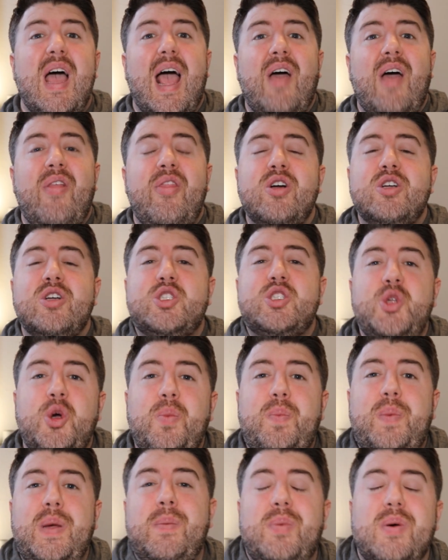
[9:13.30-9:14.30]
And there's new
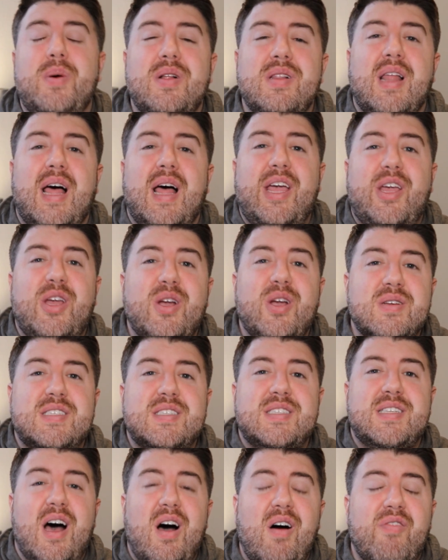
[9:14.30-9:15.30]
people like
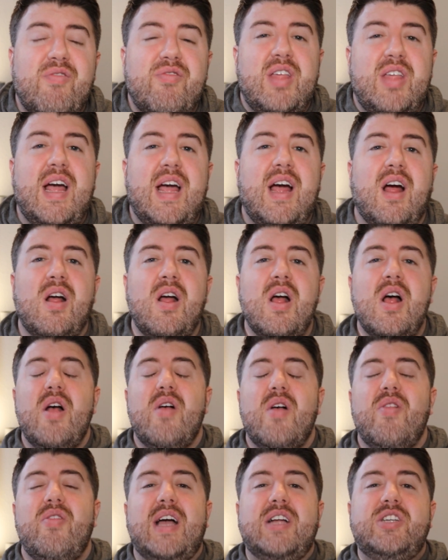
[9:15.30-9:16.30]
yourself there
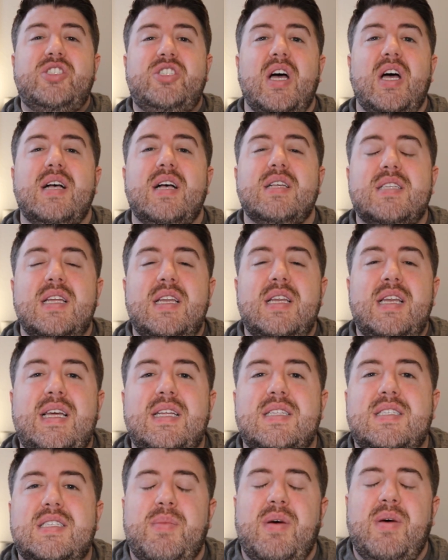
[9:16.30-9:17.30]
that just
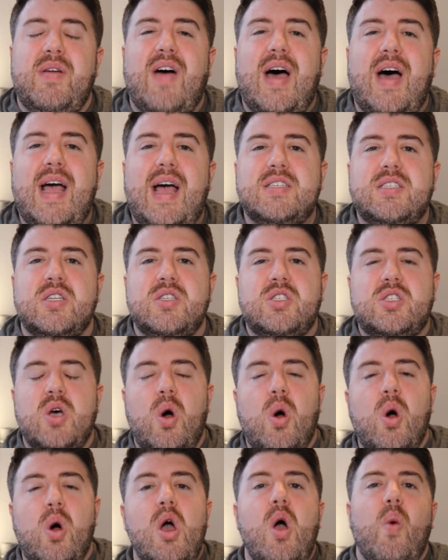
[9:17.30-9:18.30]
need some advice. And
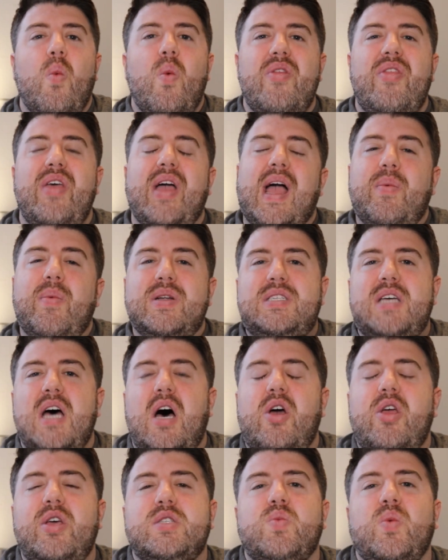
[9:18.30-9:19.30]
so one thing I would
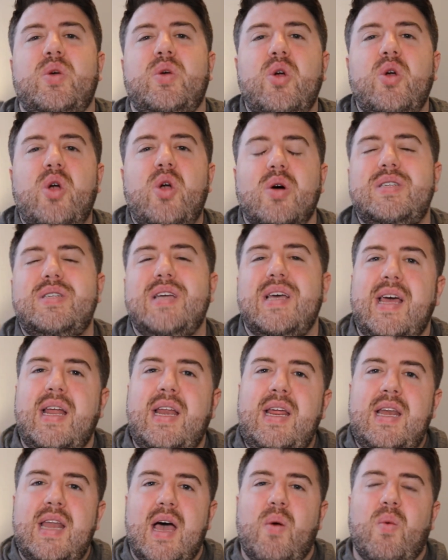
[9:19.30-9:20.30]
tell you is when you go to
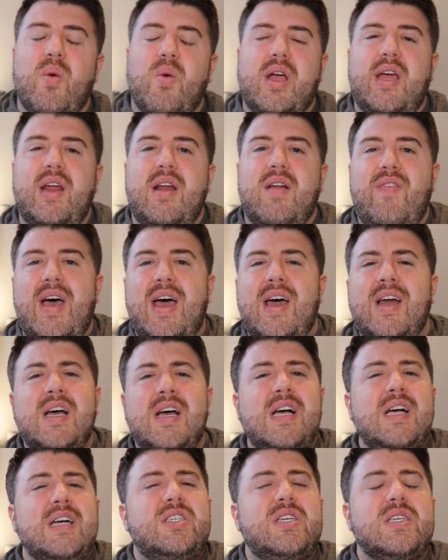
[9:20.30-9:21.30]
any networking event,
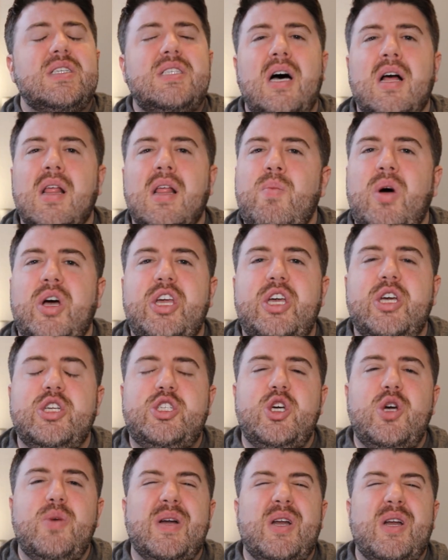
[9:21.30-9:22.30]
just tell them what you
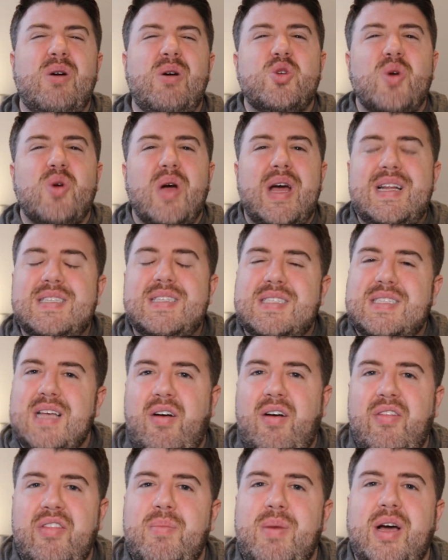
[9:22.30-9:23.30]
do, but don't try to
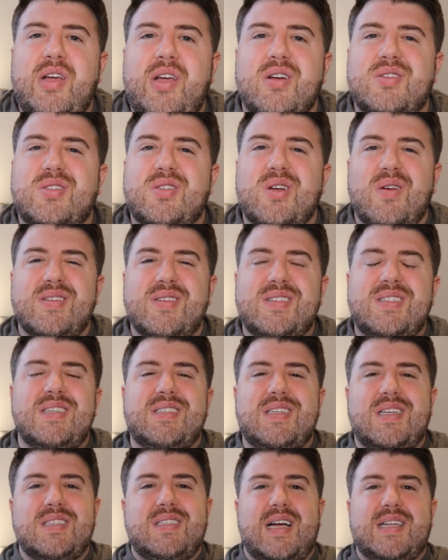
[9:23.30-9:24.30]
sell them on your services
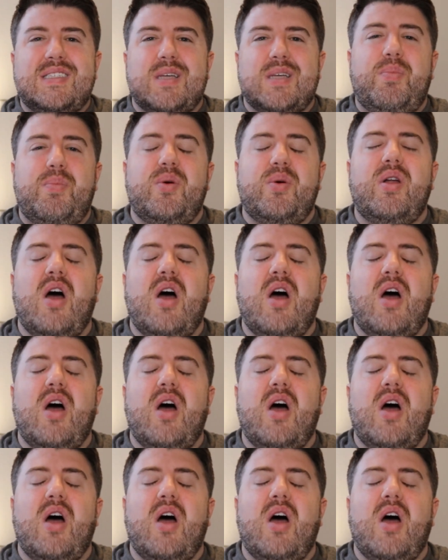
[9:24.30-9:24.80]
because that's a put